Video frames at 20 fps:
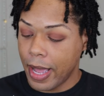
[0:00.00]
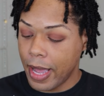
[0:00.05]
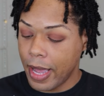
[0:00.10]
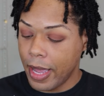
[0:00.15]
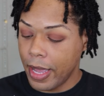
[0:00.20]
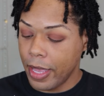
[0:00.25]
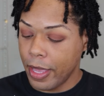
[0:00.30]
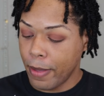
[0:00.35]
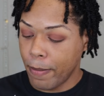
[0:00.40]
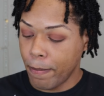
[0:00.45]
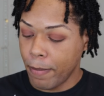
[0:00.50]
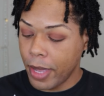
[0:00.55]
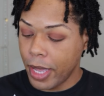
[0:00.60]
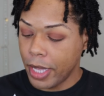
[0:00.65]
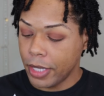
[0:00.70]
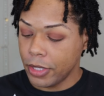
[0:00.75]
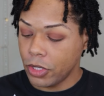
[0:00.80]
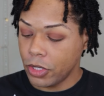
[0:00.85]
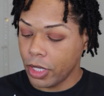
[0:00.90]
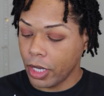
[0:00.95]
I Am
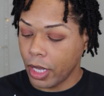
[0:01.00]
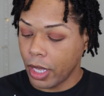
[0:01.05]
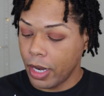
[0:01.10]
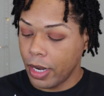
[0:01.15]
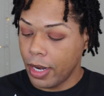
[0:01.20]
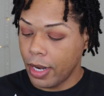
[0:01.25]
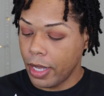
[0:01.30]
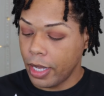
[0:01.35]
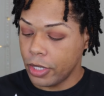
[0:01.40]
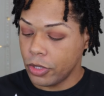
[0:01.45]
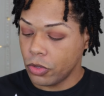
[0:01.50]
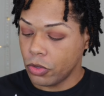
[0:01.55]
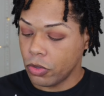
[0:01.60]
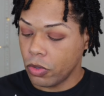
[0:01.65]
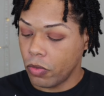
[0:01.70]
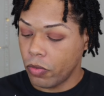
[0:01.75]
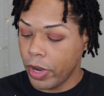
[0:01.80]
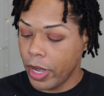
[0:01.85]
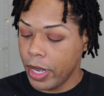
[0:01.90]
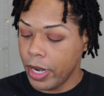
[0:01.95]
Magic
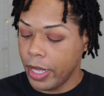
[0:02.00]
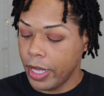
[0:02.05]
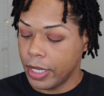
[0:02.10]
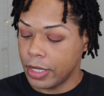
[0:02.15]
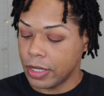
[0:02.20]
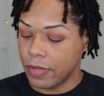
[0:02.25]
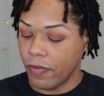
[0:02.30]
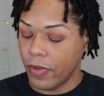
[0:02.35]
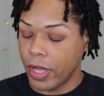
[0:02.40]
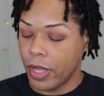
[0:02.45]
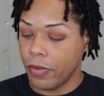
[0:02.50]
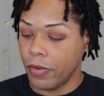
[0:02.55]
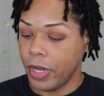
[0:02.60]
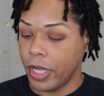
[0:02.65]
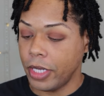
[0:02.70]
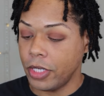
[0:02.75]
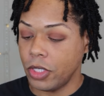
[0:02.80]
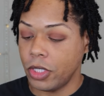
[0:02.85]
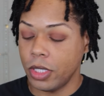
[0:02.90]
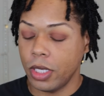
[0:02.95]
Natural Radiance
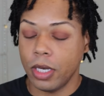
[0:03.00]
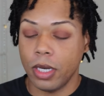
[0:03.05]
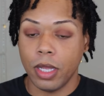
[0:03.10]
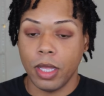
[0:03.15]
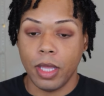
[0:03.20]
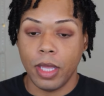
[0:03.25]
Foundation.